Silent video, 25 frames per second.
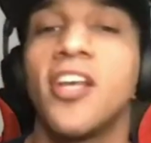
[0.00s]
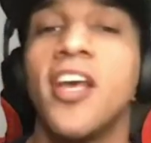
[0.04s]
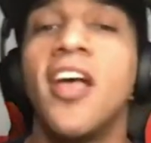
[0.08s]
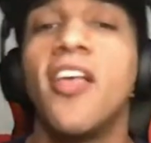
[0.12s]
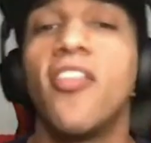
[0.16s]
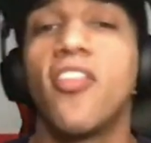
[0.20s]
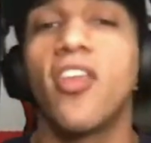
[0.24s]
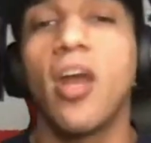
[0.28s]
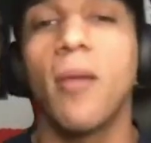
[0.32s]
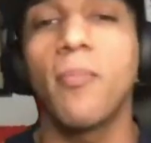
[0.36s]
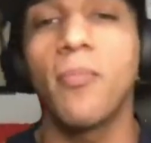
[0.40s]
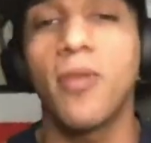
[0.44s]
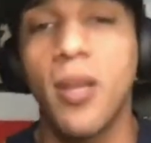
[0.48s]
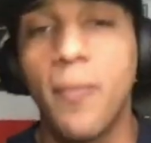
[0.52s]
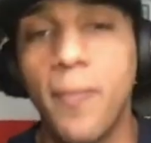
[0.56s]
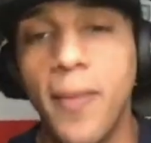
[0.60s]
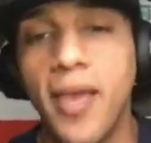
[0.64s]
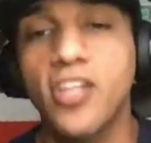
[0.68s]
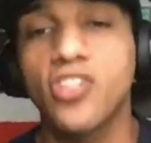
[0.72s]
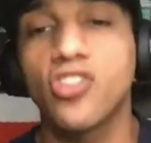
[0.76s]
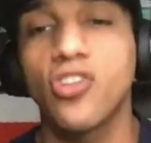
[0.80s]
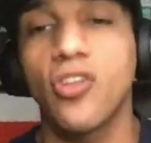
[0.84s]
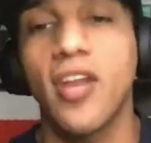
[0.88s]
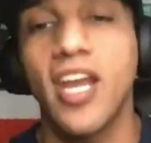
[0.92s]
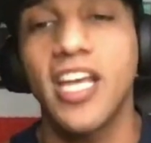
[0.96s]
that I'm going to make
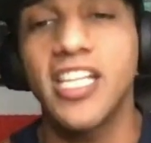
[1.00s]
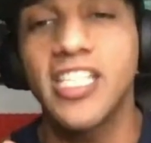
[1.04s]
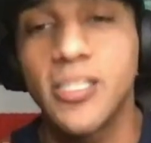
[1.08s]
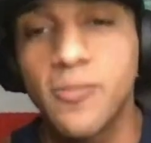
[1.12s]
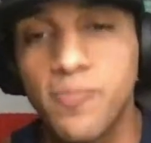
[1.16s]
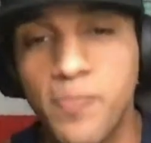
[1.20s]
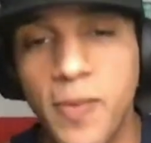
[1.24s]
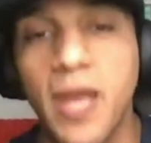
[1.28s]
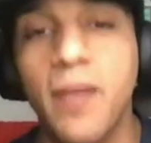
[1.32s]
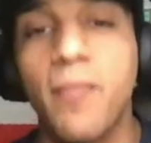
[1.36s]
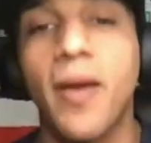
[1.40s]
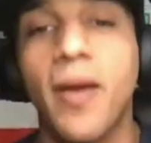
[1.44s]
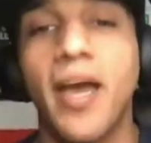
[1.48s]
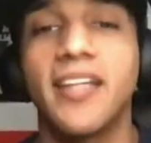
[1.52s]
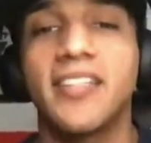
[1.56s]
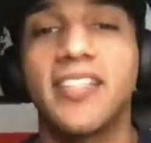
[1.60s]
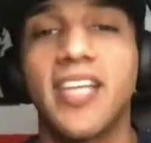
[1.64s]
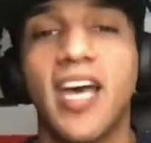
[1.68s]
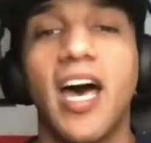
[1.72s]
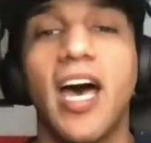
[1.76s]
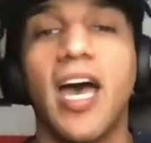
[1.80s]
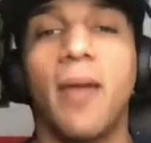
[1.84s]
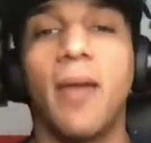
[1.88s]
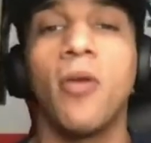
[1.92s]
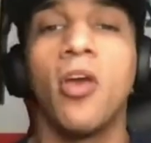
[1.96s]
sure that I spend my
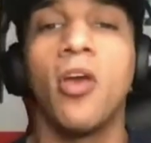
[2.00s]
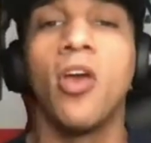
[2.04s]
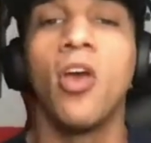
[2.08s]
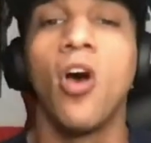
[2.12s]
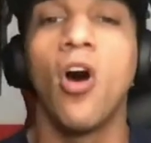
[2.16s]
time